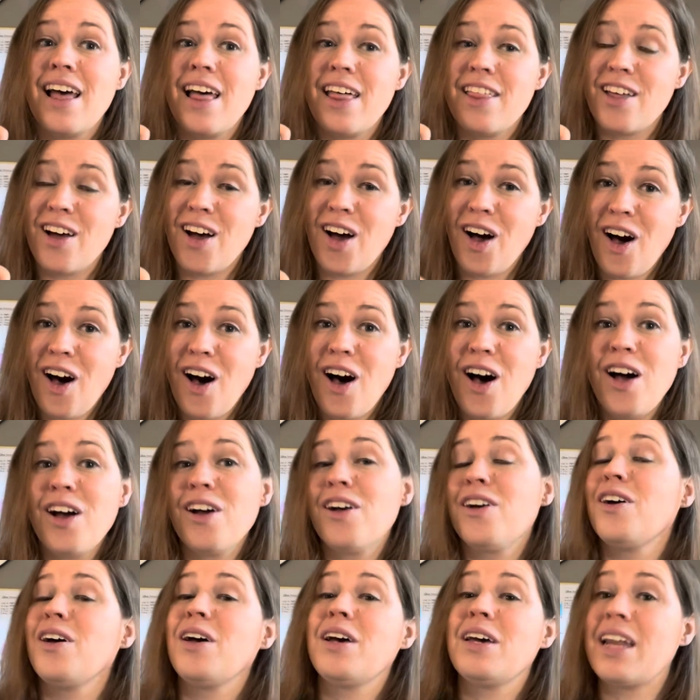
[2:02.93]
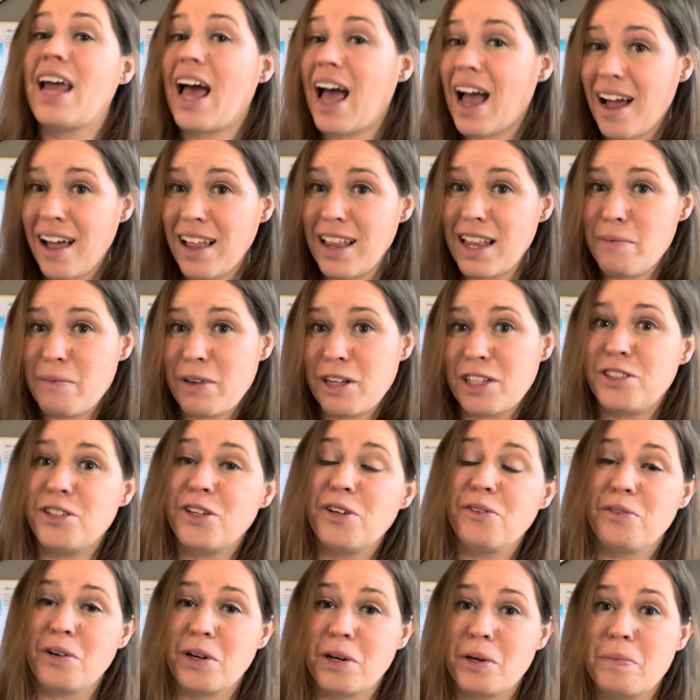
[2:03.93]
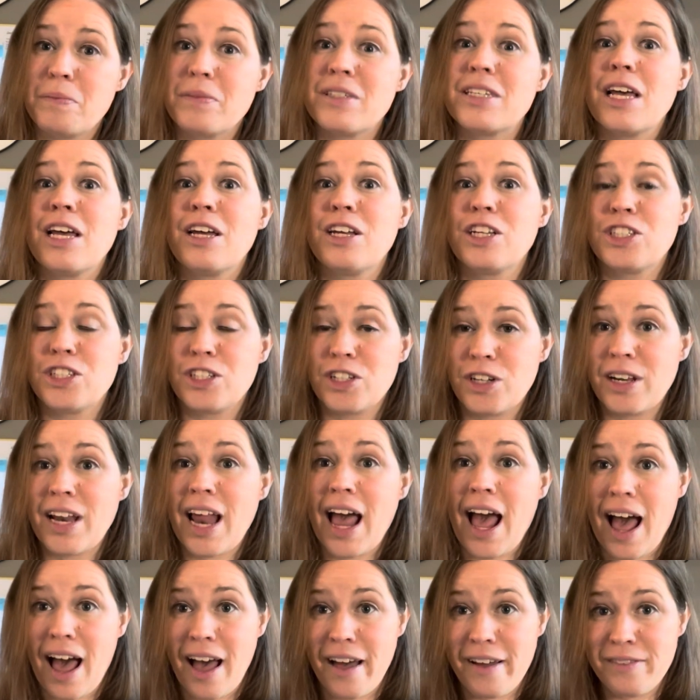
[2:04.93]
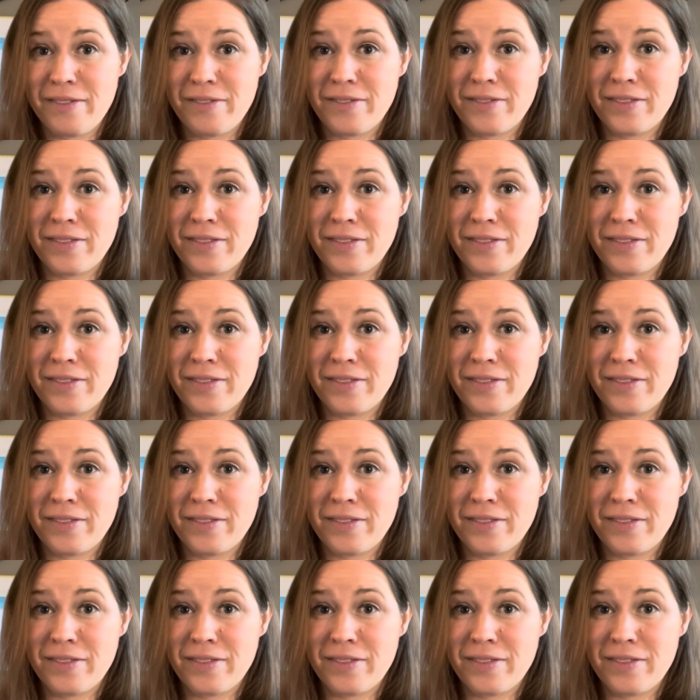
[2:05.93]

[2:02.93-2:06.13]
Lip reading: that all good elementary rooms should have.